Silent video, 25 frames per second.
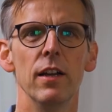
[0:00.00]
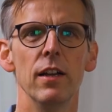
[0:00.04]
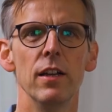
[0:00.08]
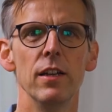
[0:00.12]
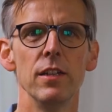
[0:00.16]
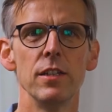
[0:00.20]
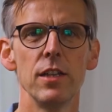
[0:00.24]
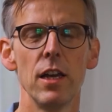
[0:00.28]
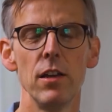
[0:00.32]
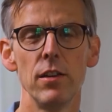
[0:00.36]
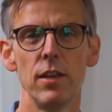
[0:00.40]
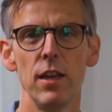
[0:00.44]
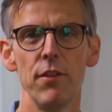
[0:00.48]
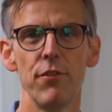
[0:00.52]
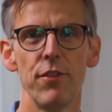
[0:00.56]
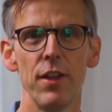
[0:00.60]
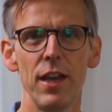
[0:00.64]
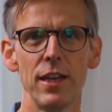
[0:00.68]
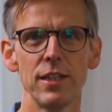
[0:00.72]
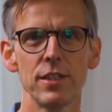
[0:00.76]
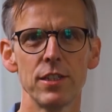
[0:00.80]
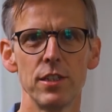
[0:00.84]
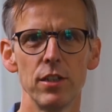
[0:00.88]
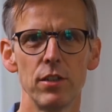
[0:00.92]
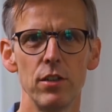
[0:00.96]
So give
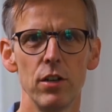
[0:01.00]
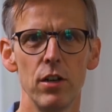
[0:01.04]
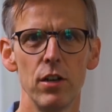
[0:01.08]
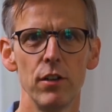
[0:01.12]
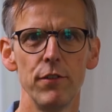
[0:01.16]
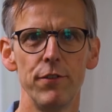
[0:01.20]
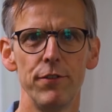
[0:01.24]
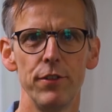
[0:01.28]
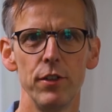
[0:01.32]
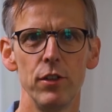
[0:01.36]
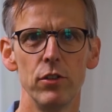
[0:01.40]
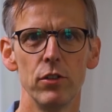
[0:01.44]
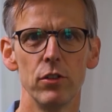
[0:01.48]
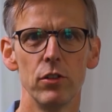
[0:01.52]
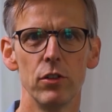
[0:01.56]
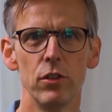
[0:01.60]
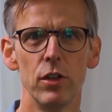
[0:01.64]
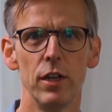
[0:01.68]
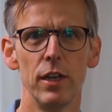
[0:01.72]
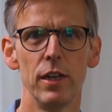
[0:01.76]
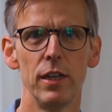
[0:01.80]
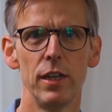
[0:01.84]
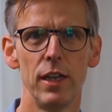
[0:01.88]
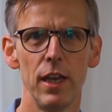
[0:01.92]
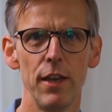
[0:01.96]
thanks to God for your
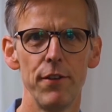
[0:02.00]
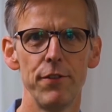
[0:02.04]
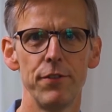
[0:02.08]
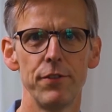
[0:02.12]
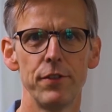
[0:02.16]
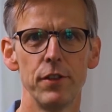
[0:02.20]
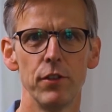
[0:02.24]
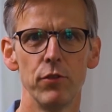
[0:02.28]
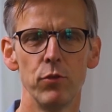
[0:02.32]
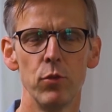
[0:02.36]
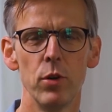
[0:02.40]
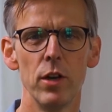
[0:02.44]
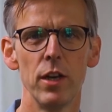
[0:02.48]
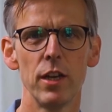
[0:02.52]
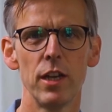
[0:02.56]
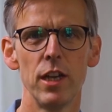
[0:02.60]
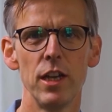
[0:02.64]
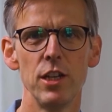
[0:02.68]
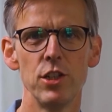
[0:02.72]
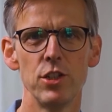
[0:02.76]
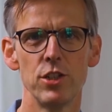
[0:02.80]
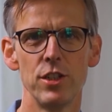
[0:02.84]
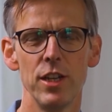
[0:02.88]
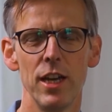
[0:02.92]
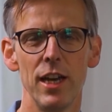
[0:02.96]
gift of work
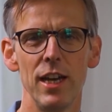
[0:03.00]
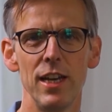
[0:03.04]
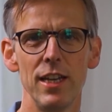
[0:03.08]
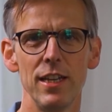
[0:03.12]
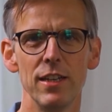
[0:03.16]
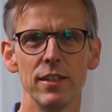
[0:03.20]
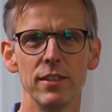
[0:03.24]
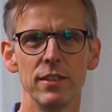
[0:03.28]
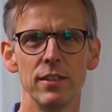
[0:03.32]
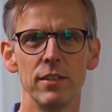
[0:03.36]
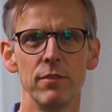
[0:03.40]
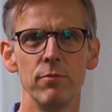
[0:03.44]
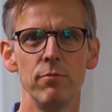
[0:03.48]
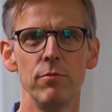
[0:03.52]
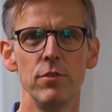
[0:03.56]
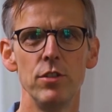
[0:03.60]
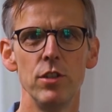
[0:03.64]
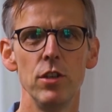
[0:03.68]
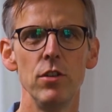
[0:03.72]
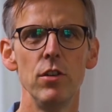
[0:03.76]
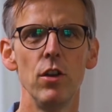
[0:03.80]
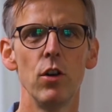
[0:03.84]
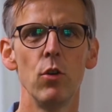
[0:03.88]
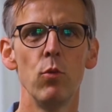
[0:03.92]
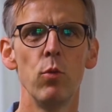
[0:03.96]
each day and do
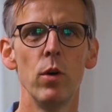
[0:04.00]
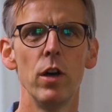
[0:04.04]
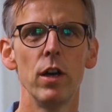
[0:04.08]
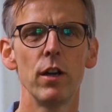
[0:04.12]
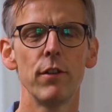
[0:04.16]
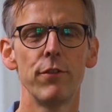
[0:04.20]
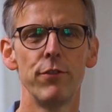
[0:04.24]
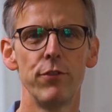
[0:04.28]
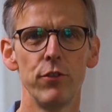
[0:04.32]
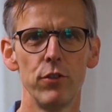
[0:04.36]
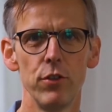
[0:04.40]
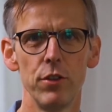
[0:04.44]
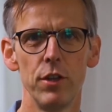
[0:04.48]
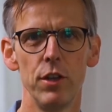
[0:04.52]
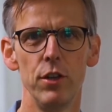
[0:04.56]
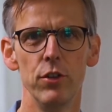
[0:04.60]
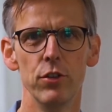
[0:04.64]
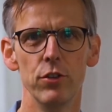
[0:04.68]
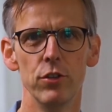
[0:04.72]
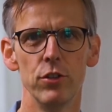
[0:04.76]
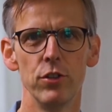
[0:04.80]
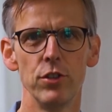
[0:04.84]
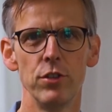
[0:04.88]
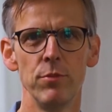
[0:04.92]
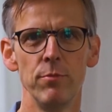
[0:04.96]
your work for the
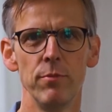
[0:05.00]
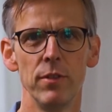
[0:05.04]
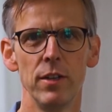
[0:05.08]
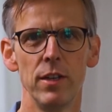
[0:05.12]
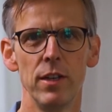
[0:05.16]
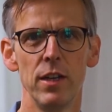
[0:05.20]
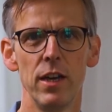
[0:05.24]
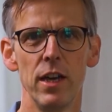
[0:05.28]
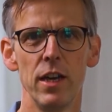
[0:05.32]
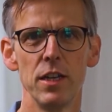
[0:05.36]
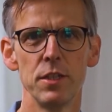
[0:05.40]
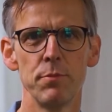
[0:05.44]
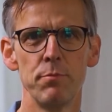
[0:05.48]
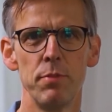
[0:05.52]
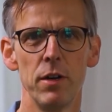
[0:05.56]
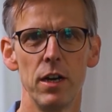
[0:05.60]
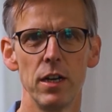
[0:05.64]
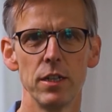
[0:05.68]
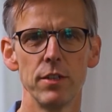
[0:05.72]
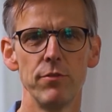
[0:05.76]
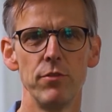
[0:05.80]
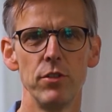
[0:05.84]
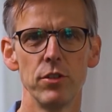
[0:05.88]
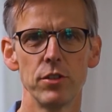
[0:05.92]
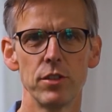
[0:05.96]
Lord as
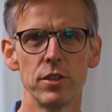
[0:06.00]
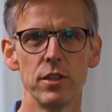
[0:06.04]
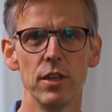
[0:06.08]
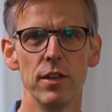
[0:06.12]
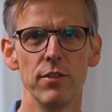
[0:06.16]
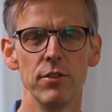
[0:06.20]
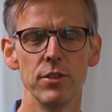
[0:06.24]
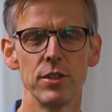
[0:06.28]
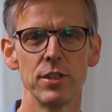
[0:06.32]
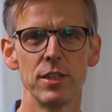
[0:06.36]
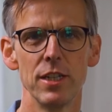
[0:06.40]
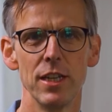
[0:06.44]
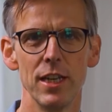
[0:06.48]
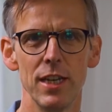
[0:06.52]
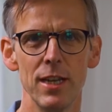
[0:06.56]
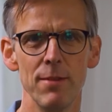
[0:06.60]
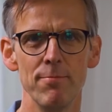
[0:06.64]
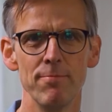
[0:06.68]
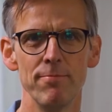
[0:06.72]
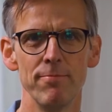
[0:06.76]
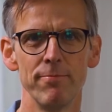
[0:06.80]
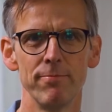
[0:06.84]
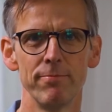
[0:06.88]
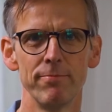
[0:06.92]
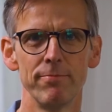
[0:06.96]
part of your service to him.